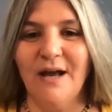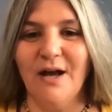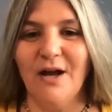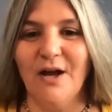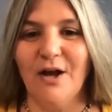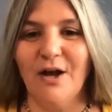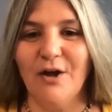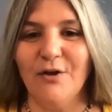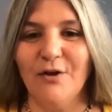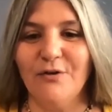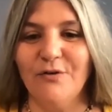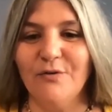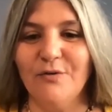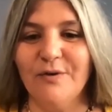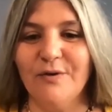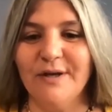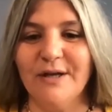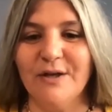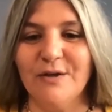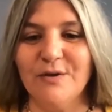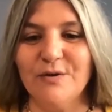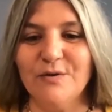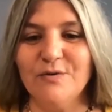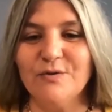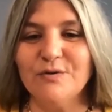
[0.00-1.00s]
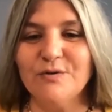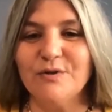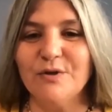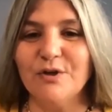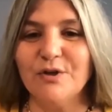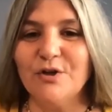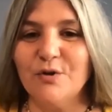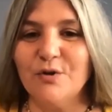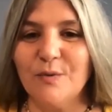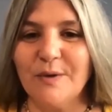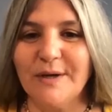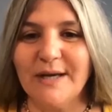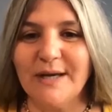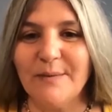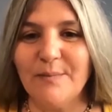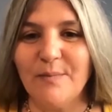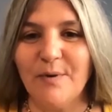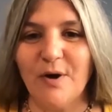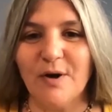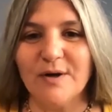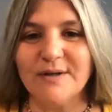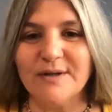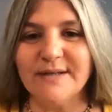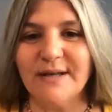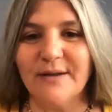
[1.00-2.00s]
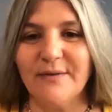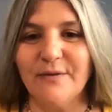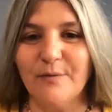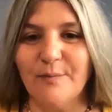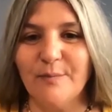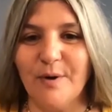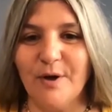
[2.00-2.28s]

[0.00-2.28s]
You can use the Q&A box at the